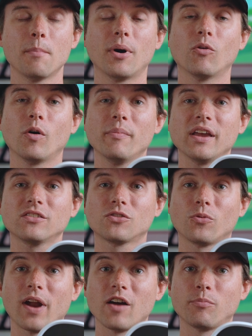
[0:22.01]
But what makes
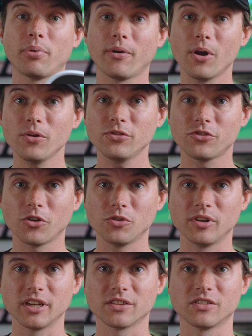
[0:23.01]
the RAV Pro so
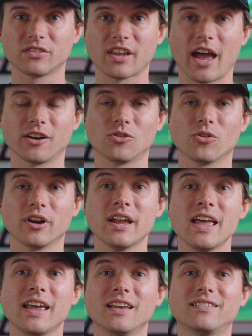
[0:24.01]
unique in this category
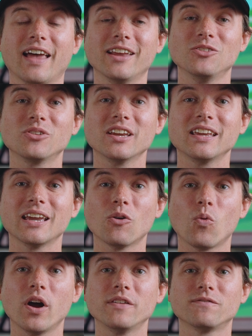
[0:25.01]
is that you can
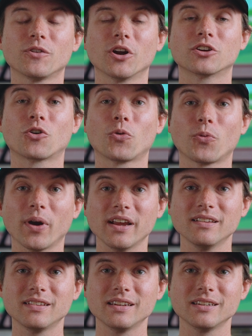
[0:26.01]
get one for a
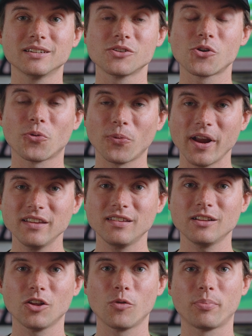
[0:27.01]
crazy
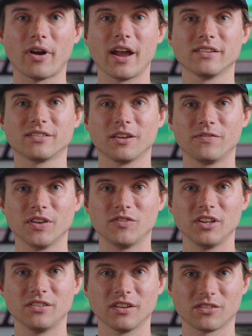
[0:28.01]
low price of
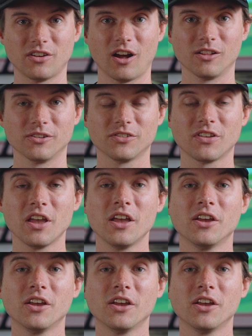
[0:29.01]
$56.